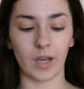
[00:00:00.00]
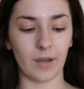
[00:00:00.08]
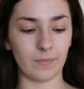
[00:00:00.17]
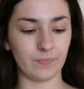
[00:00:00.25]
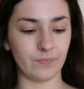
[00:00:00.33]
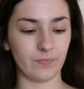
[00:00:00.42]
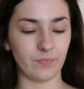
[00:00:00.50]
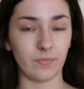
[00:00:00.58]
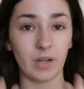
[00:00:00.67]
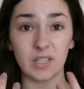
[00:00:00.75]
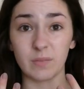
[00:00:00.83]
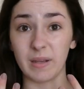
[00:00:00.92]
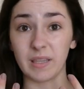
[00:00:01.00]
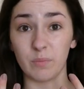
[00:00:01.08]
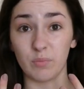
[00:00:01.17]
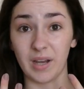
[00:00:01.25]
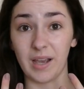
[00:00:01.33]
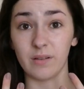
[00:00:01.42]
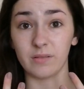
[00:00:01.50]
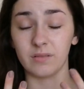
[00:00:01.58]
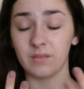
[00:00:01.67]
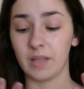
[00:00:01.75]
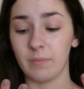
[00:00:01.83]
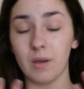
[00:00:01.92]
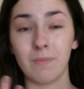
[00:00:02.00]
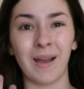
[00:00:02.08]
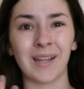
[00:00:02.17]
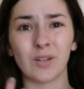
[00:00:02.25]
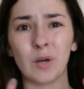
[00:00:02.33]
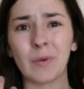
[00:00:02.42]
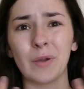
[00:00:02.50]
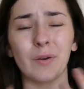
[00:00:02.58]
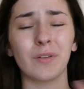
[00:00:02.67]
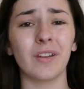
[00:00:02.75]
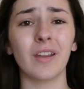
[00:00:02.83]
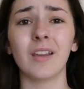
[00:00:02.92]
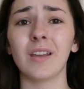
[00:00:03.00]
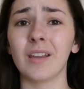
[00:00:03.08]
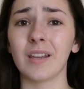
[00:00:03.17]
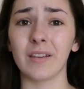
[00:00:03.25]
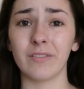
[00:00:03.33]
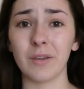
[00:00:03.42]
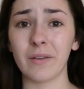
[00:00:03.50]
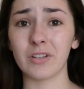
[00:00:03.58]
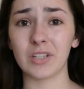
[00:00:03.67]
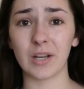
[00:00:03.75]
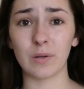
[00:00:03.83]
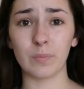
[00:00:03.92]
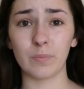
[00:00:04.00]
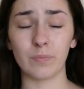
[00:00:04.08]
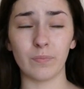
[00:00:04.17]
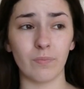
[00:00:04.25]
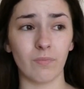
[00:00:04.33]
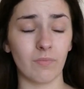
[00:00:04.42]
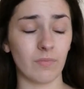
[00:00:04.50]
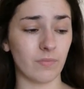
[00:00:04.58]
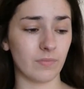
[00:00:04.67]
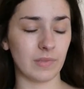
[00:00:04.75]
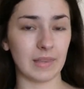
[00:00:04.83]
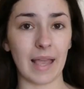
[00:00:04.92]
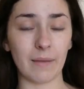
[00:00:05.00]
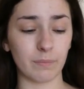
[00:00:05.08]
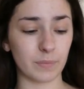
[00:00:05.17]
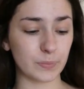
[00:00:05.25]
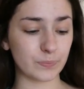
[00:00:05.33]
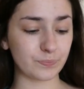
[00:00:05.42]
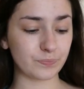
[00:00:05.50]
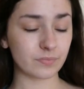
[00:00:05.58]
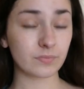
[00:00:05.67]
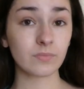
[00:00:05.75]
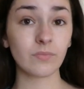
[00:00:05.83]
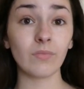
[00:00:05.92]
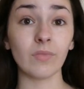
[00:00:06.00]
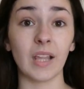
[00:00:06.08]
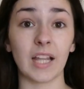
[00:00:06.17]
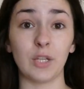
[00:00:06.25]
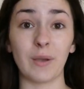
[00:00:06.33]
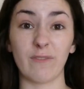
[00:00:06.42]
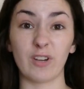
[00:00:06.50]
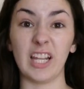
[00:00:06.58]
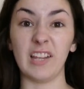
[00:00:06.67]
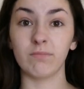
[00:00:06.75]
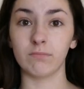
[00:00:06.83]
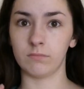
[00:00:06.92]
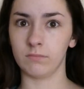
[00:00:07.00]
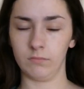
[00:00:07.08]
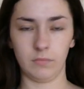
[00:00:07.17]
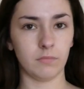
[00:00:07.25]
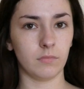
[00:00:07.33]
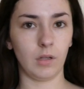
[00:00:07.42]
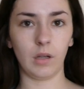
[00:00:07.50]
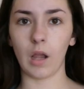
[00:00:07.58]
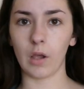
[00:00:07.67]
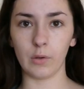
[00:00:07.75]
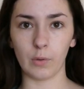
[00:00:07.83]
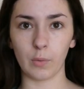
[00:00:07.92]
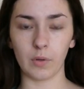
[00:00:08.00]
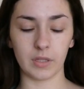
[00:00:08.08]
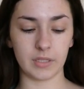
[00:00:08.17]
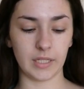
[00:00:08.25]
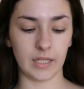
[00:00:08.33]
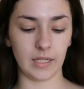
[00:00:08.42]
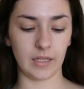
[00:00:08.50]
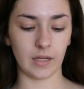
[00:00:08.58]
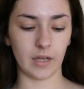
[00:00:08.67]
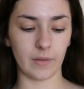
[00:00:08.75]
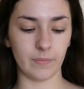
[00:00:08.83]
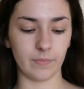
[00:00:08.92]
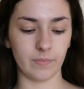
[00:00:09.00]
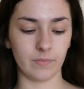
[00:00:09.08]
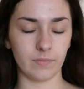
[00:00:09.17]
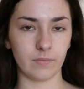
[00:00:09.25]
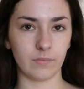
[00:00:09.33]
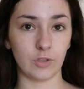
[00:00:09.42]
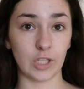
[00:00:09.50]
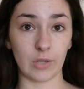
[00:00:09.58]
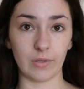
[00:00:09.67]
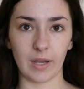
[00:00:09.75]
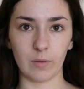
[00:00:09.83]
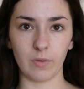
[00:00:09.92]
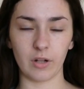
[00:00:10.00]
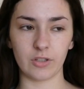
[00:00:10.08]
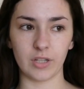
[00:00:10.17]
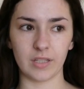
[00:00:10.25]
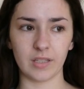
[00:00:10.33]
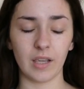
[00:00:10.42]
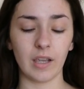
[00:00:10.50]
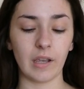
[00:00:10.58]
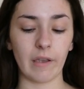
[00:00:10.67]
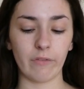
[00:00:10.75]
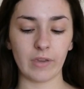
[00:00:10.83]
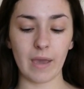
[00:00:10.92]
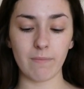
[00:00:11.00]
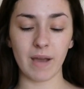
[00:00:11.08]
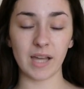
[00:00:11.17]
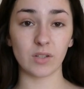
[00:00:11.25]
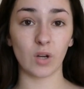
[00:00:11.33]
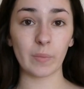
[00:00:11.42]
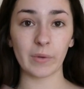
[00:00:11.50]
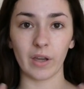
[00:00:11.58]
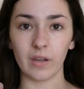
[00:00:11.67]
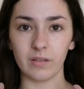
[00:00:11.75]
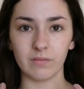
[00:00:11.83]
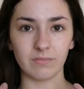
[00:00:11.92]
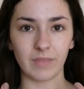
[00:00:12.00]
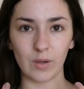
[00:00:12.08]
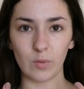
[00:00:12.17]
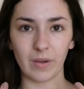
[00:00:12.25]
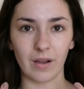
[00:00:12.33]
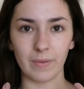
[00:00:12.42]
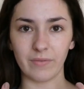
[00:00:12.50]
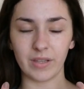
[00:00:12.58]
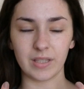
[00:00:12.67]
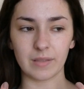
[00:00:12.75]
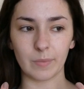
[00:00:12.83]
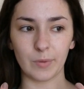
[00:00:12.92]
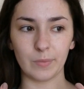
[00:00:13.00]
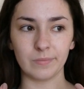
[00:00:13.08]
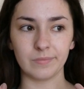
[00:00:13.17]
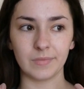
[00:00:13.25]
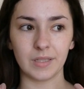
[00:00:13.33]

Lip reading: But I just painted them brown and put a matte top it on. If you have a gel lamp and you have really low quality gel nail polishes, if you get a matte top coat, they all become invincible.